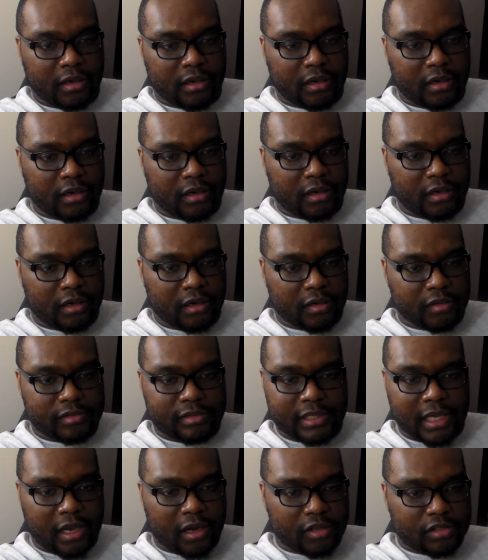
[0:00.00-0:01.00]

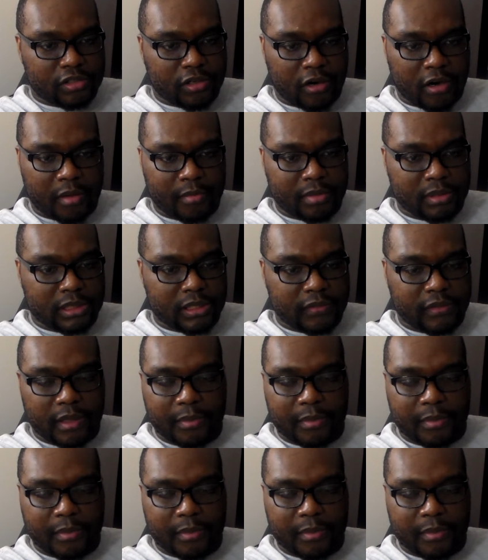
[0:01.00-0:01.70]
Salazar, I believe.